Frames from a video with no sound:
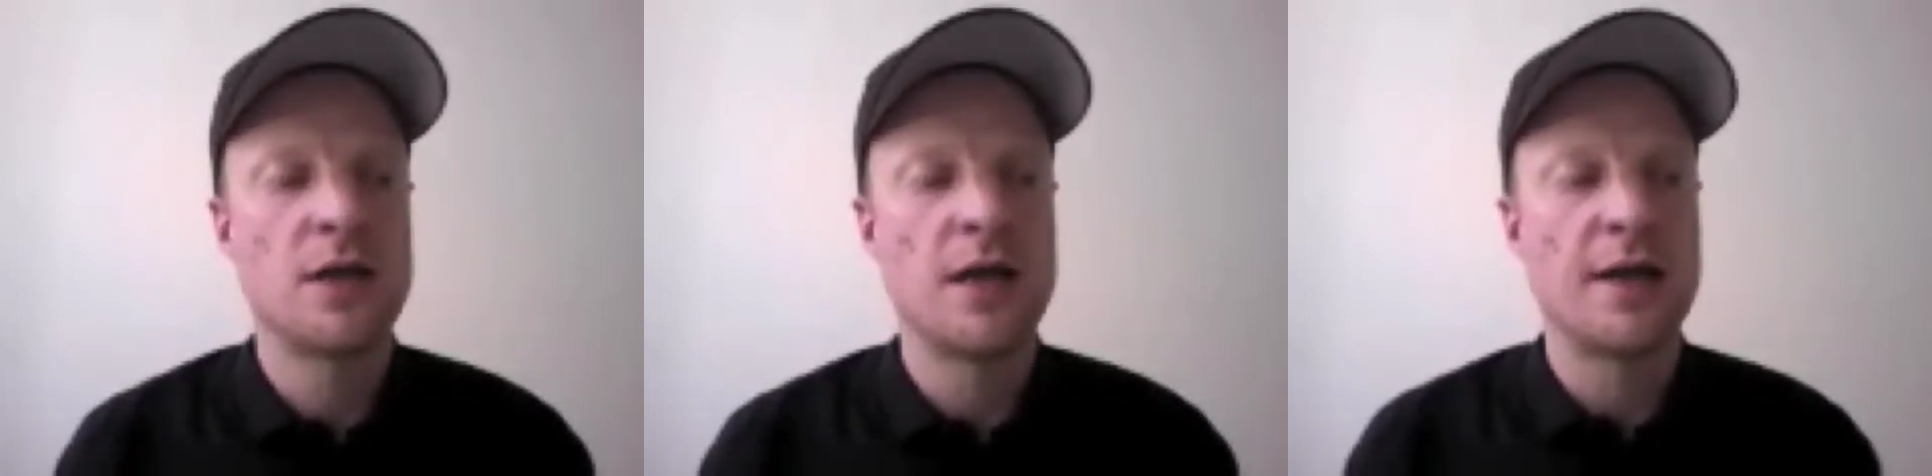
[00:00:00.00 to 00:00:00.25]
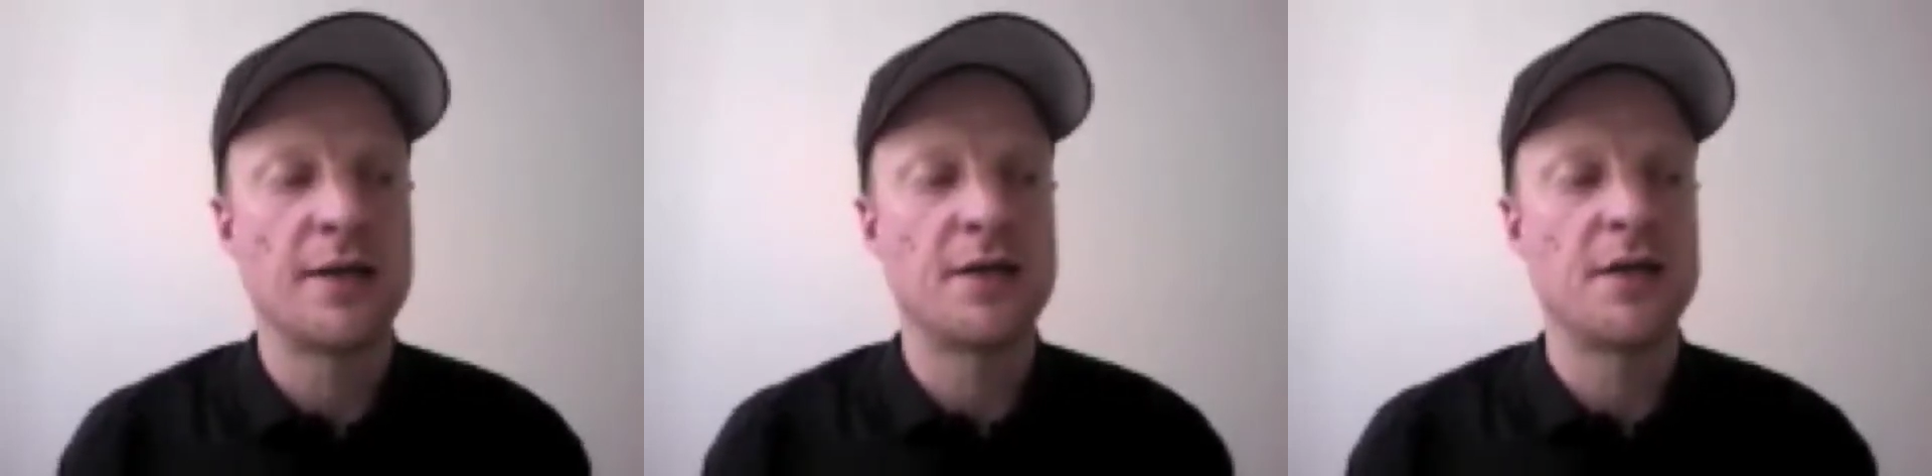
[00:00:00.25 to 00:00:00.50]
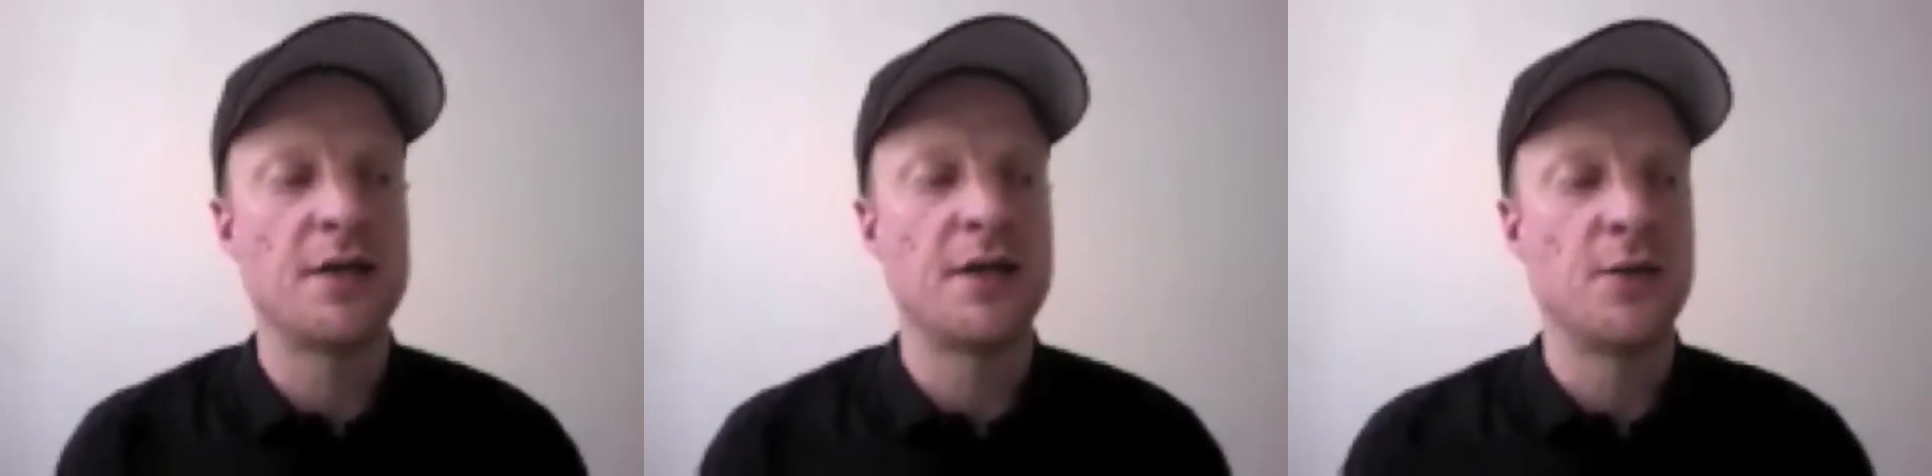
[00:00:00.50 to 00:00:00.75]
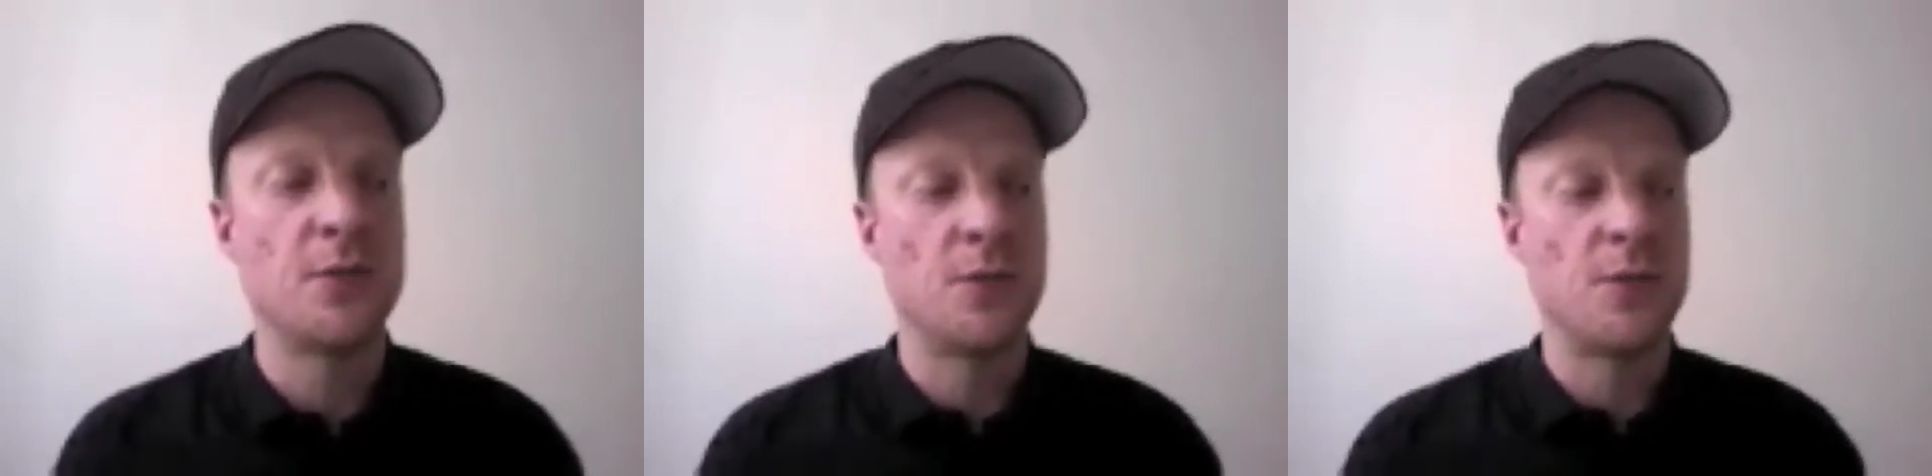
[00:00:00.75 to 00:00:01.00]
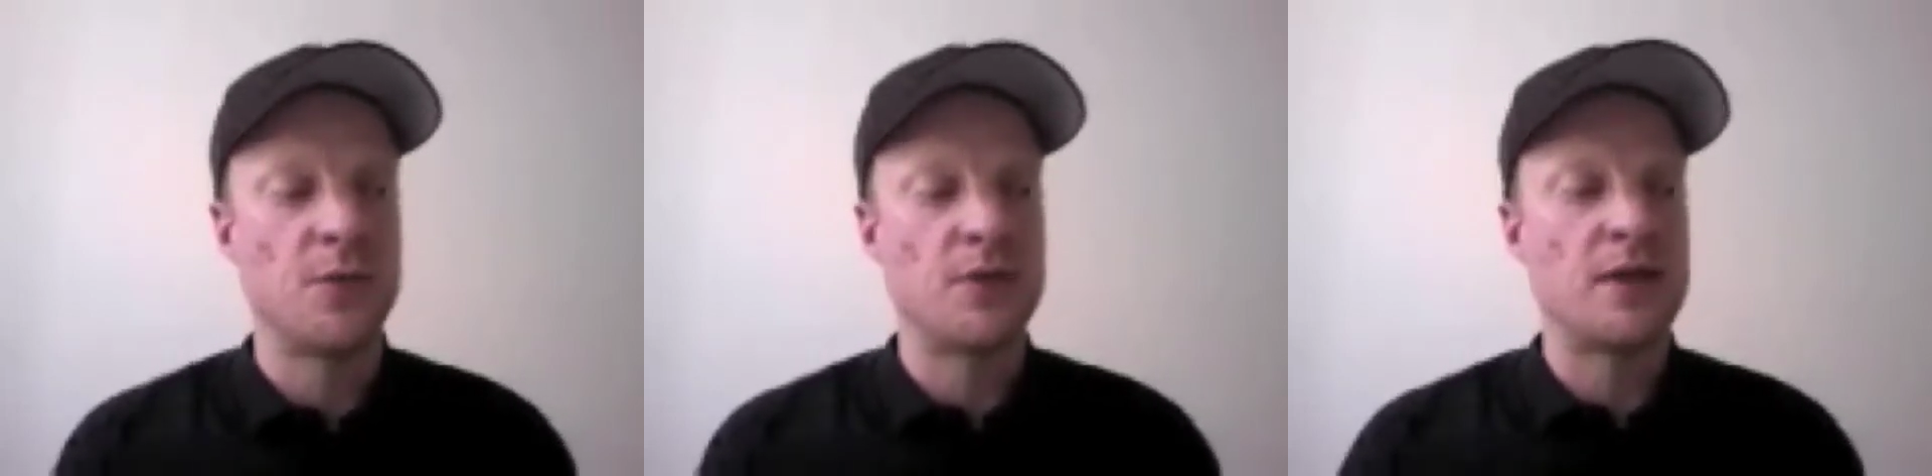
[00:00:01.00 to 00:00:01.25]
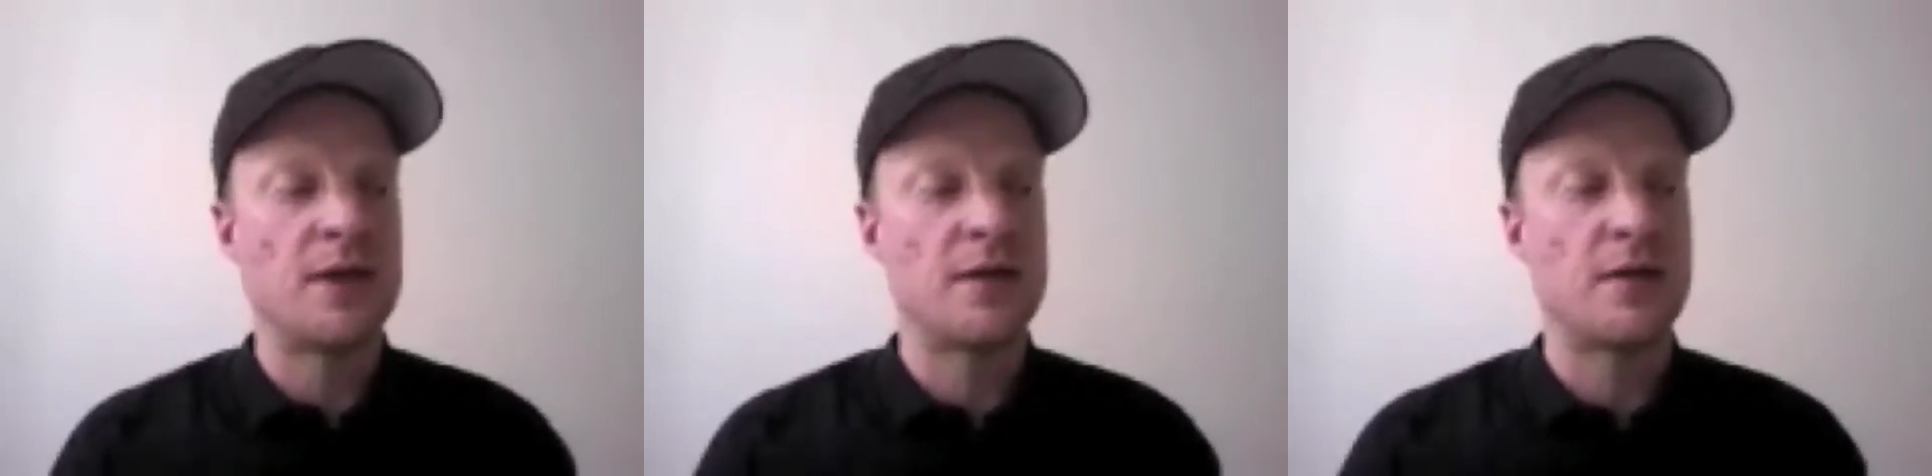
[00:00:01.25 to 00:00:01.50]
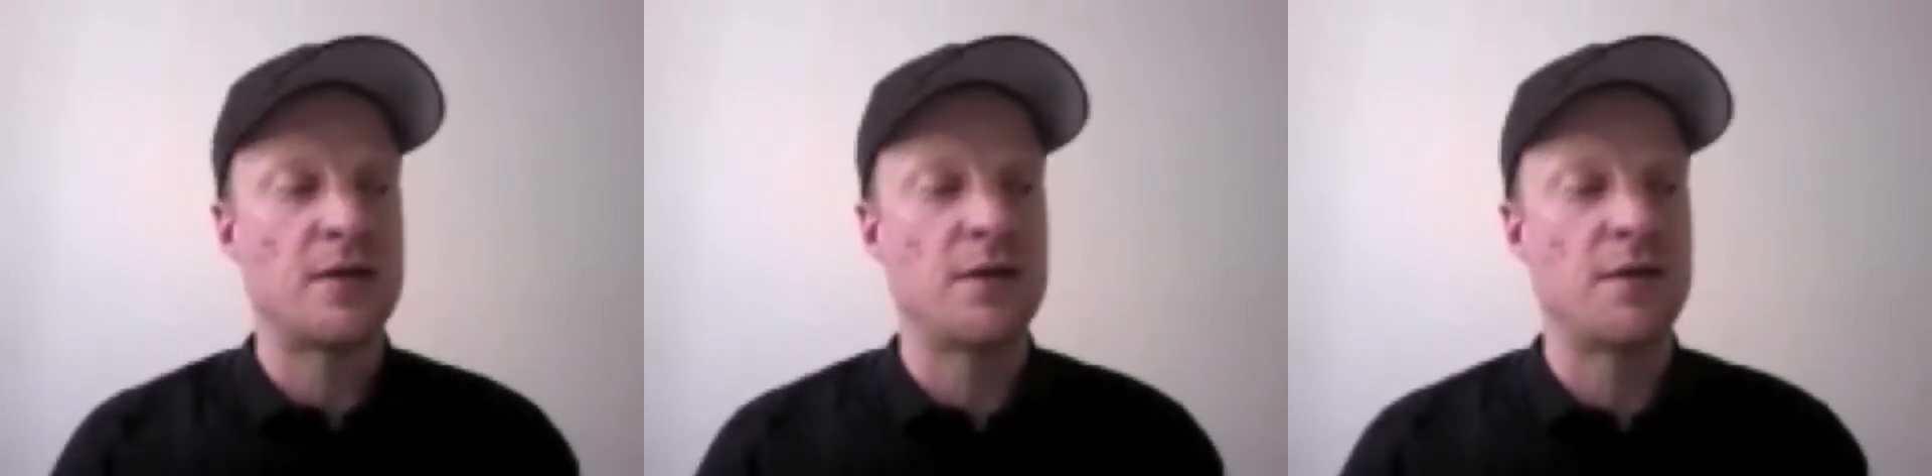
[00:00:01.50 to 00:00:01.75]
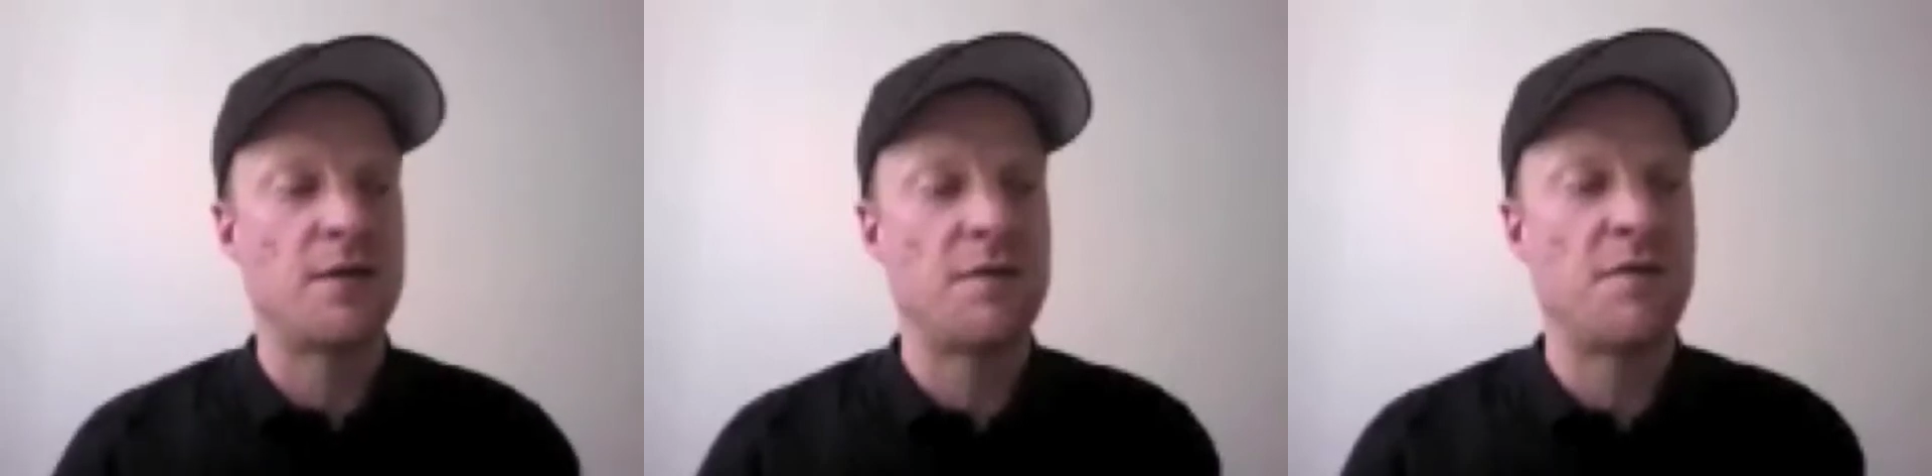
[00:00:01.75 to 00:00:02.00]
An idea that the